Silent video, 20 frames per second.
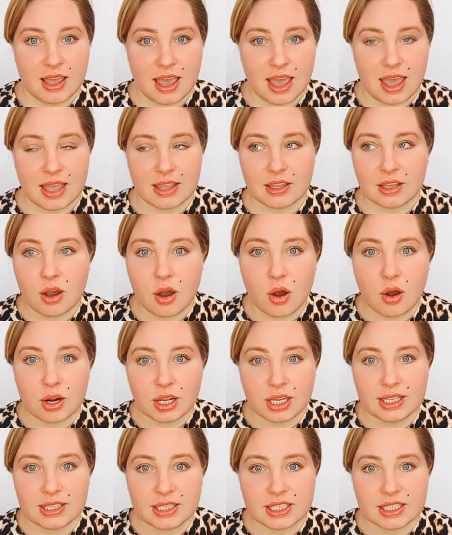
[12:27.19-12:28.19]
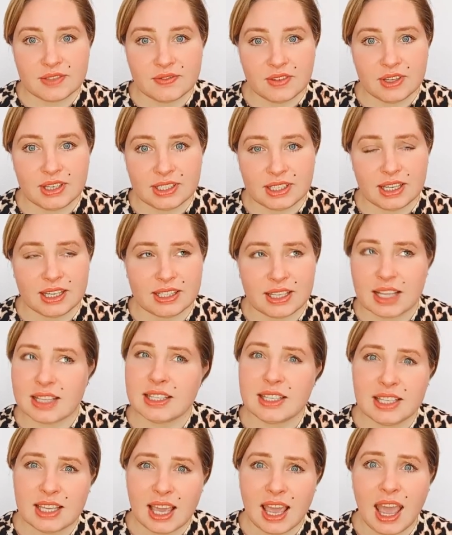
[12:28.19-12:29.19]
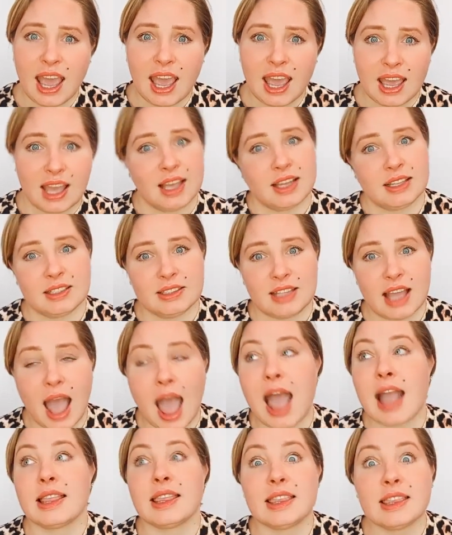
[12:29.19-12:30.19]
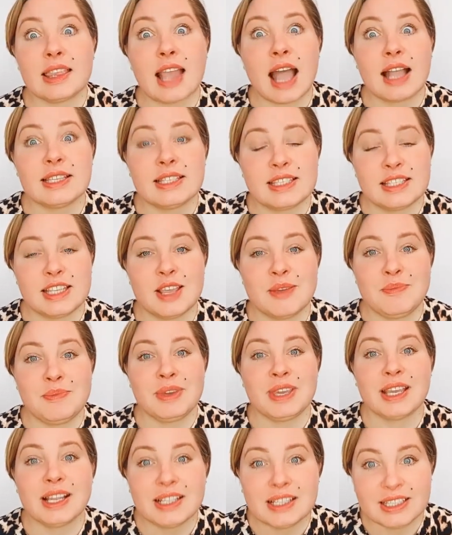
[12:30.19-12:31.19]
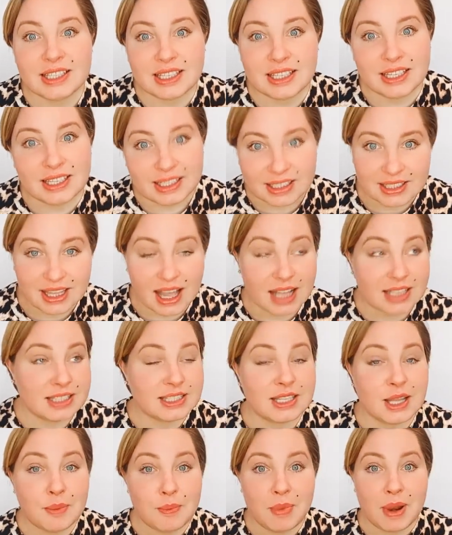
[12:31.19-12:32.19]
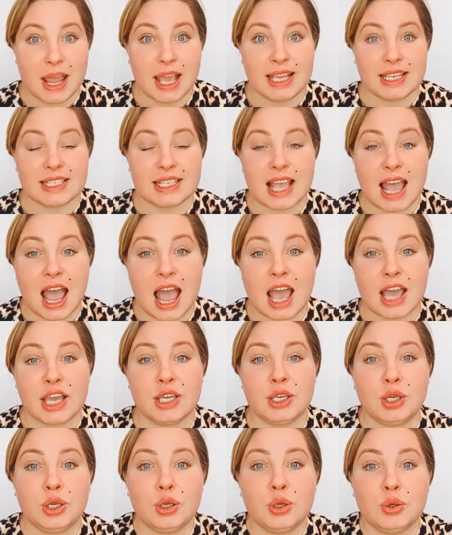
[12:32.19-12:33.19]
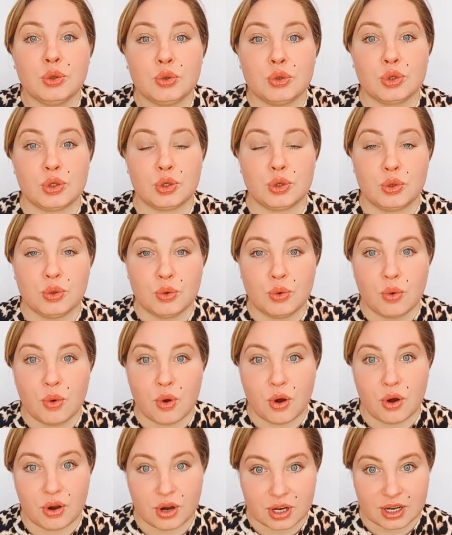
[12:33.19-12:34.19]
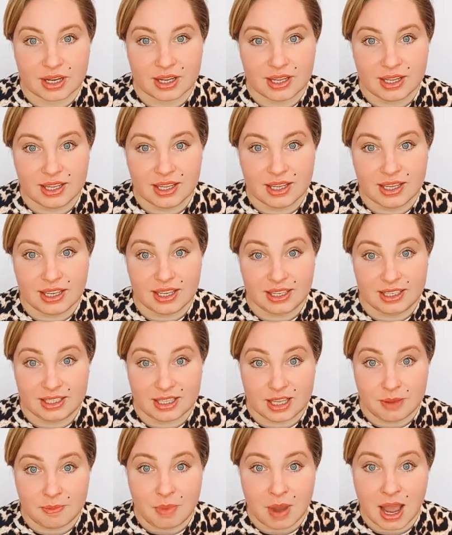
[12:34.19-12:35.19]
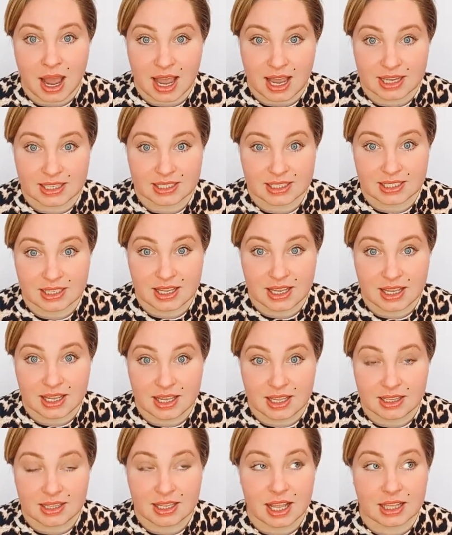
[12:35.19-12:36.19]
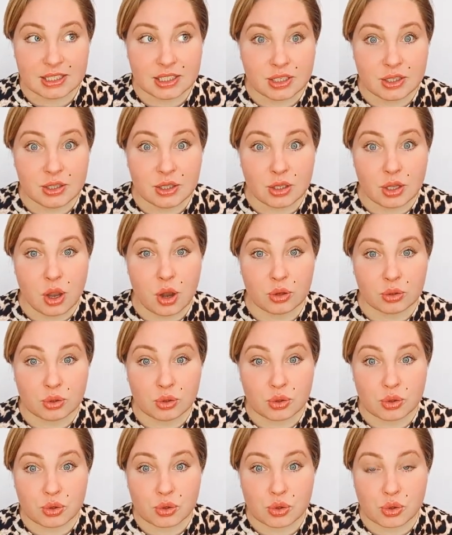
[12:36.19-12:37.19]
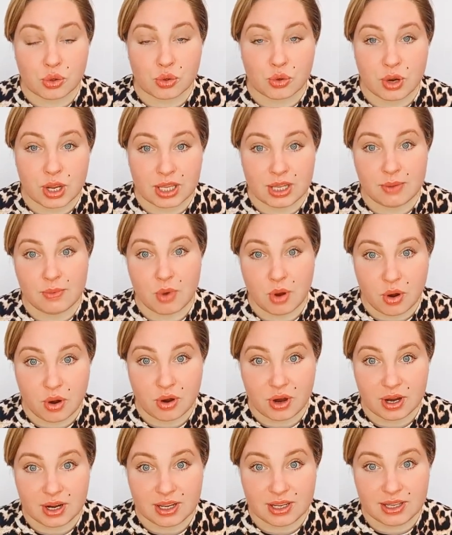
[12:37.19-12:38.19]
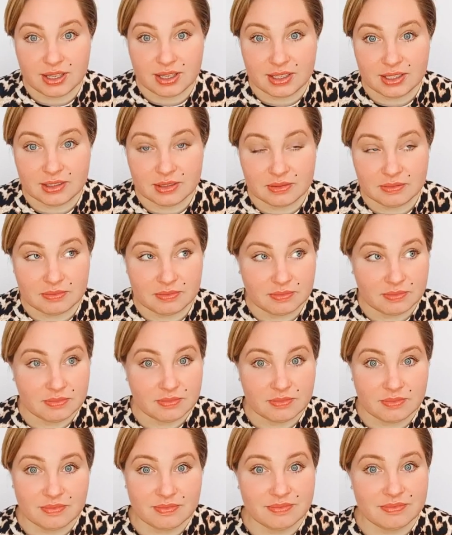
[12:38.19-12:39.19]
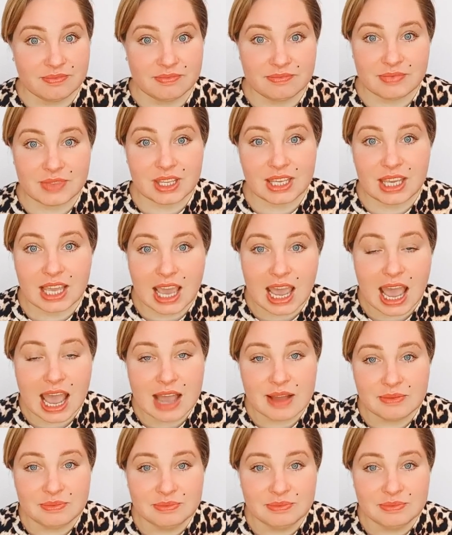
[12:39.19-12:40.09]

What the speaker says: and call in this thinking that, yeah, that's the building, that's the place I used to work in the past, that's not true anymore. Yeah,